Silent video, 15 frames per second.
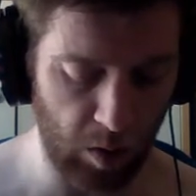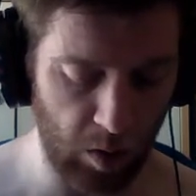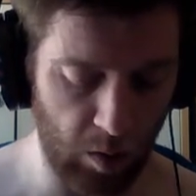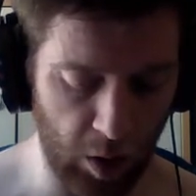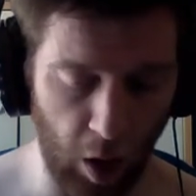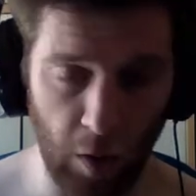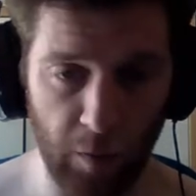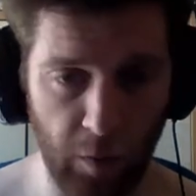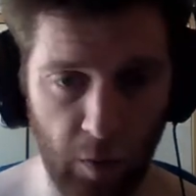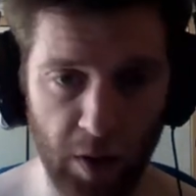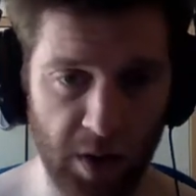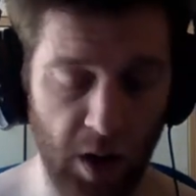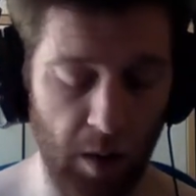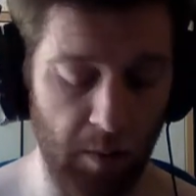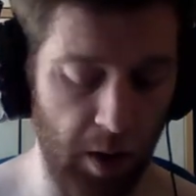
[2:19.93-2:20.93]
We'll go through
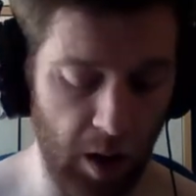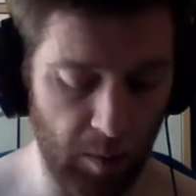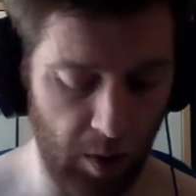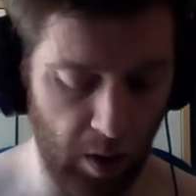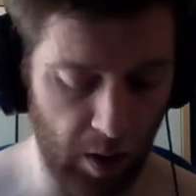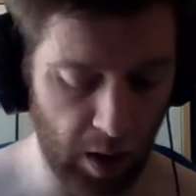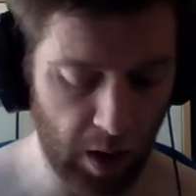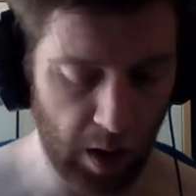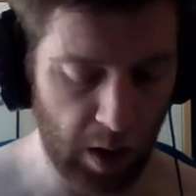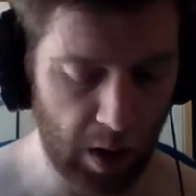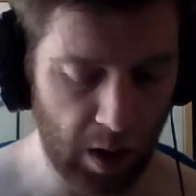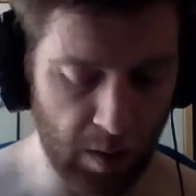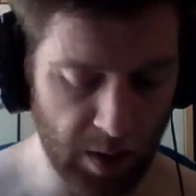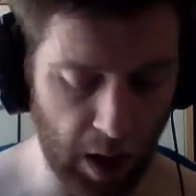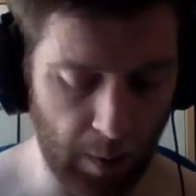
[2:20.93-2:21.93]
this in a minute, but
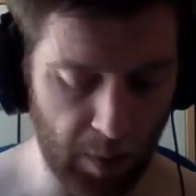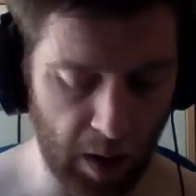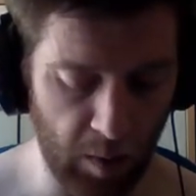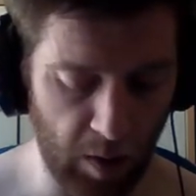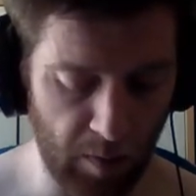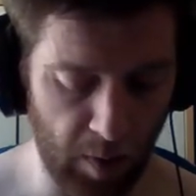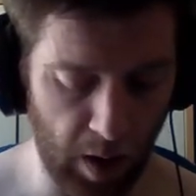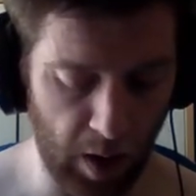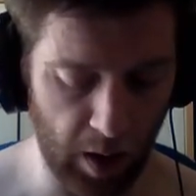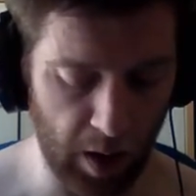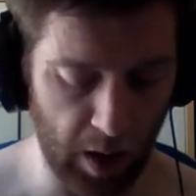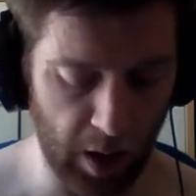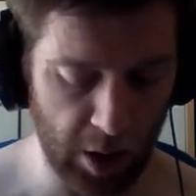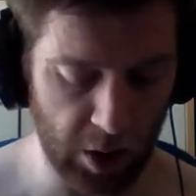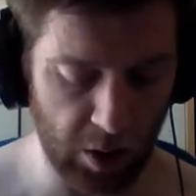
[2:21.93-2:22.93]
he was happy with my
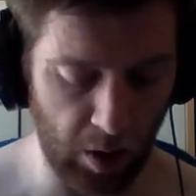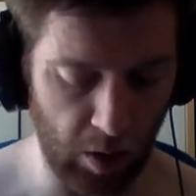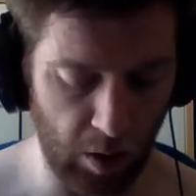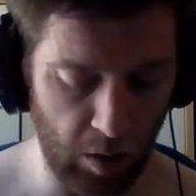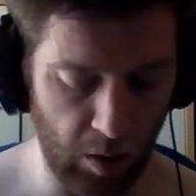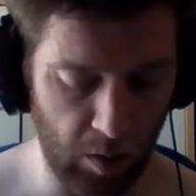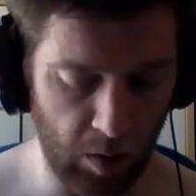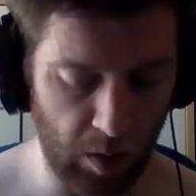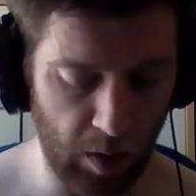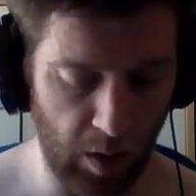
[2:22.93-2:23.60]
cholesterol,